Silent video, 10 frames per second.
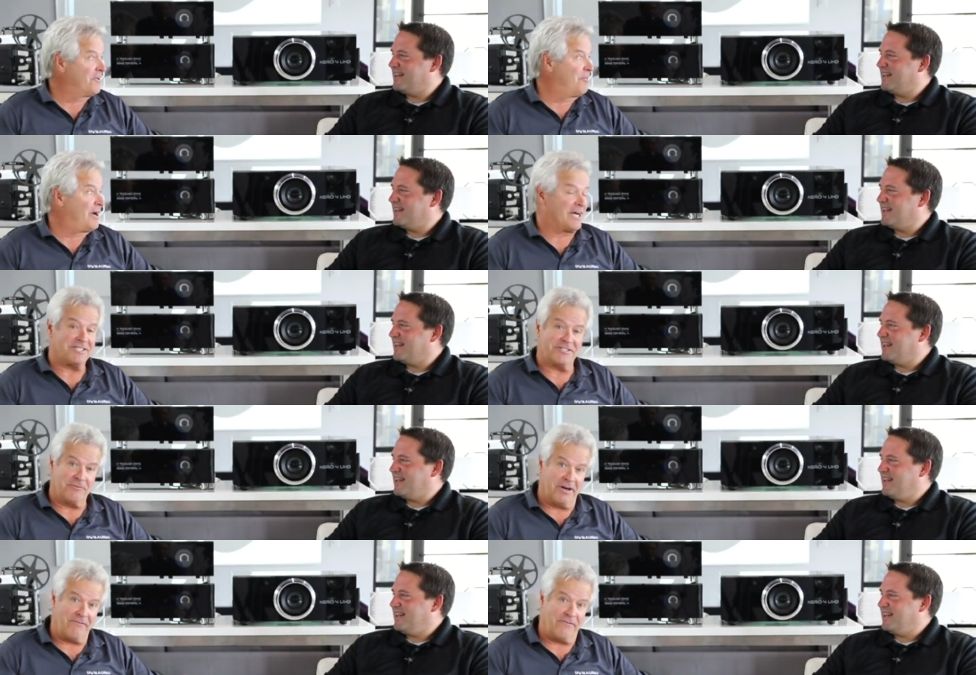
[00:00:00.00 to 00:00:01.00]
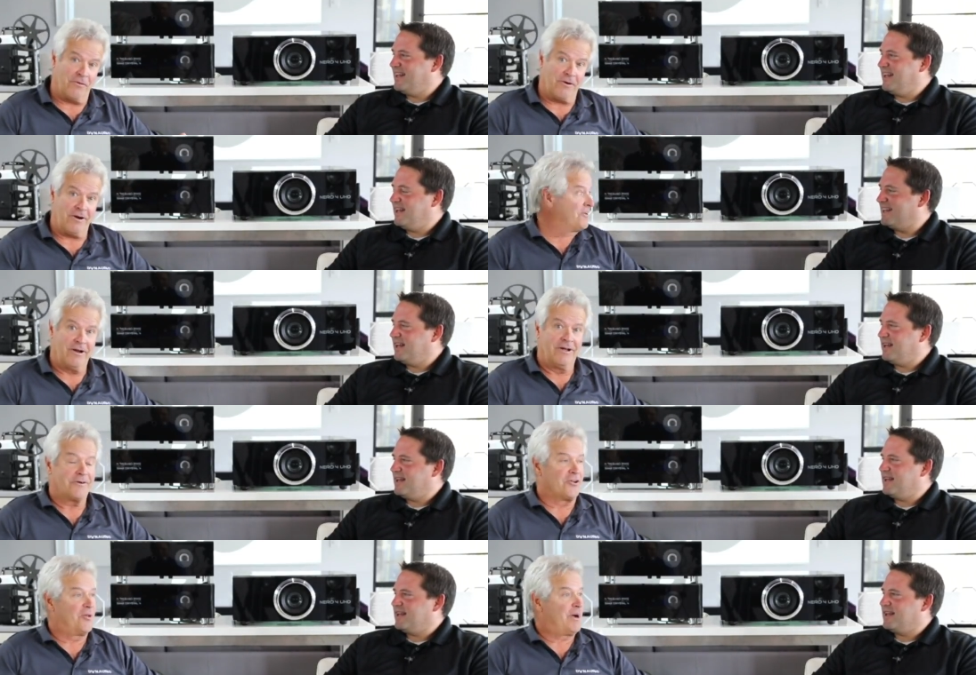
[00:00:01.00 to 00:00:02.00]
Speaker 1: or the box of 24 or
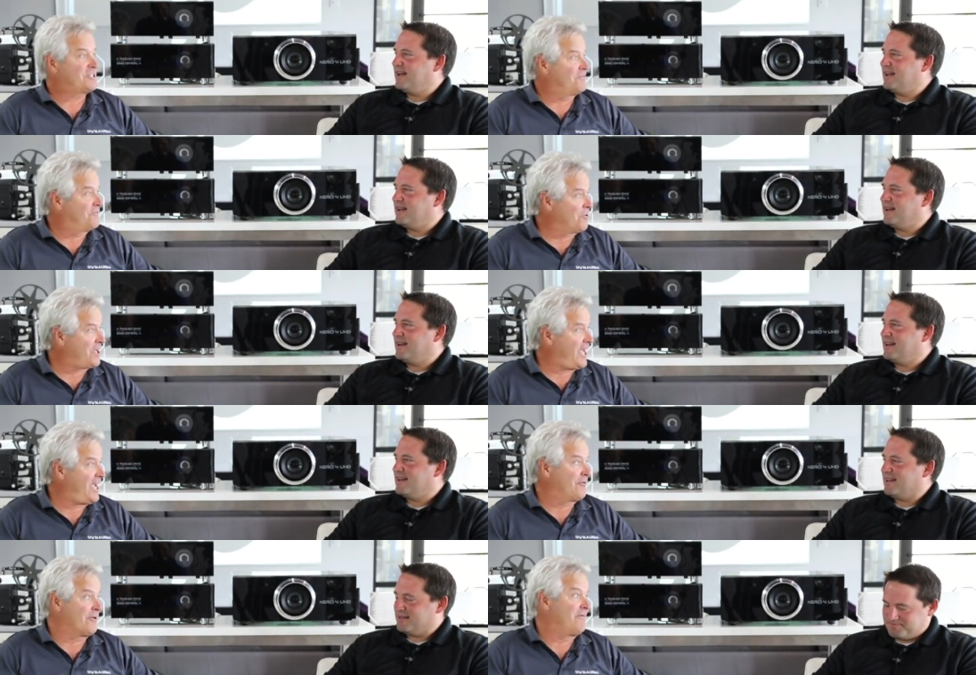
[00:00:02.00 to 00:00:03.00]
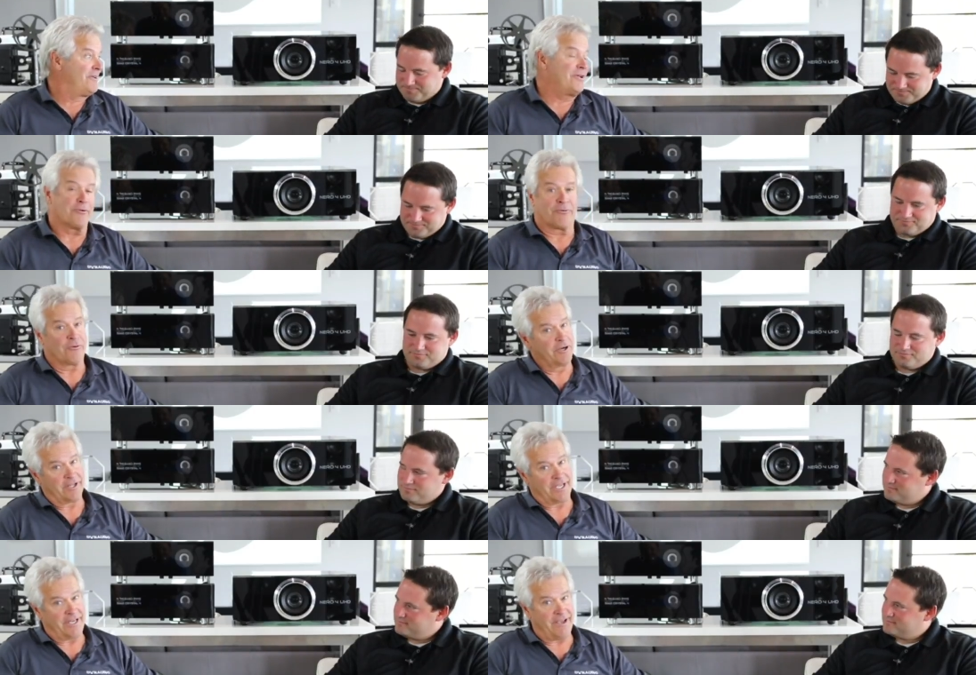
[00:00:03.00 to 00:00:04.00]
the box of 48? Or you were
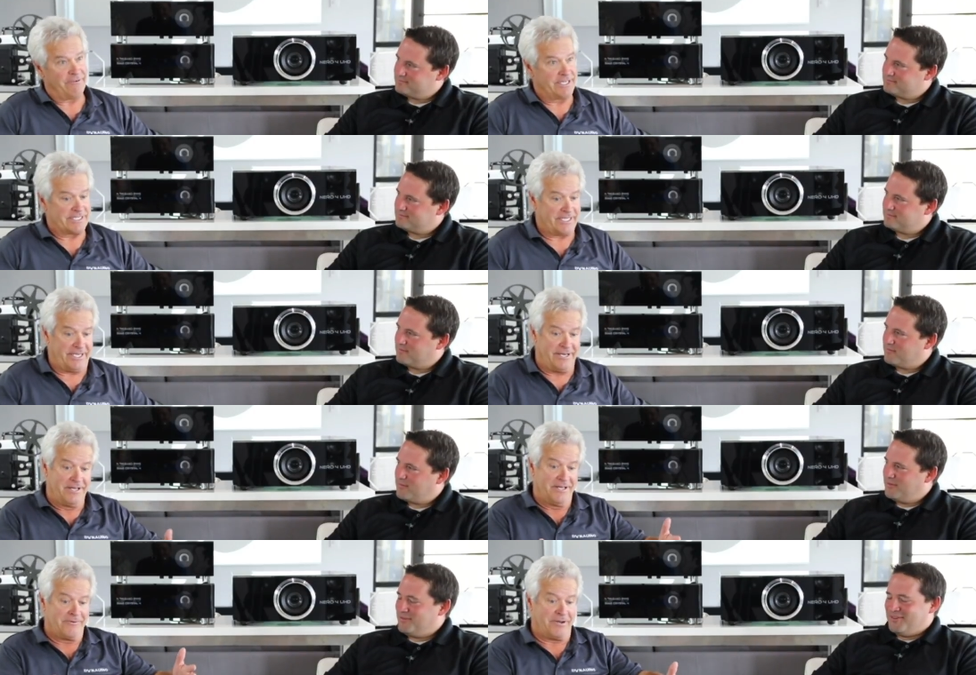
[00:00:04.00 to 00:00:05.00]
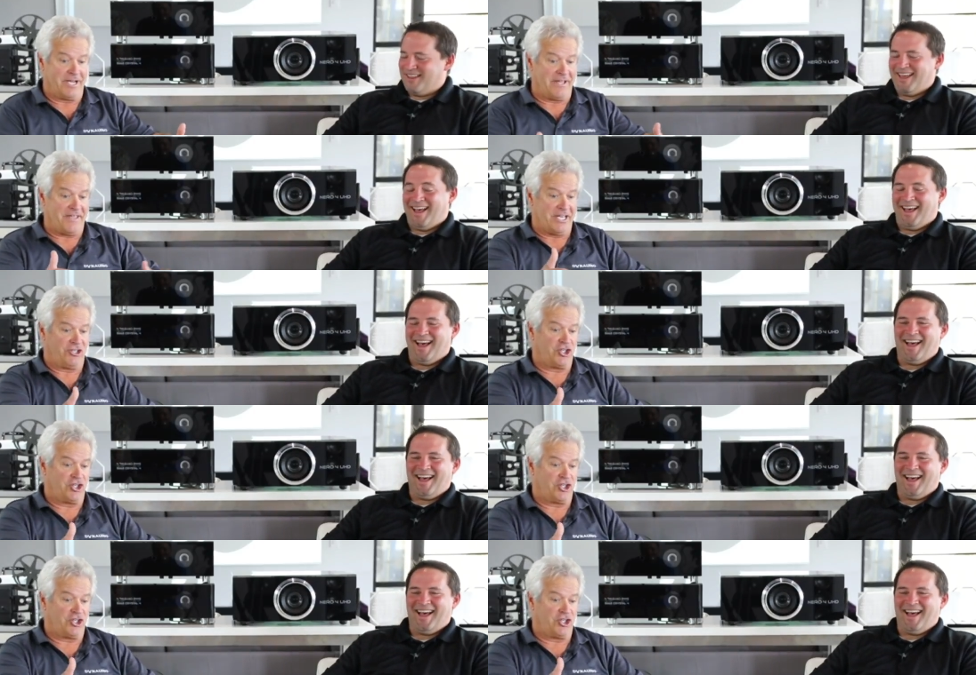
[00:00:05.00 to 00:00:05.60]
really in heaven as a kid when you got that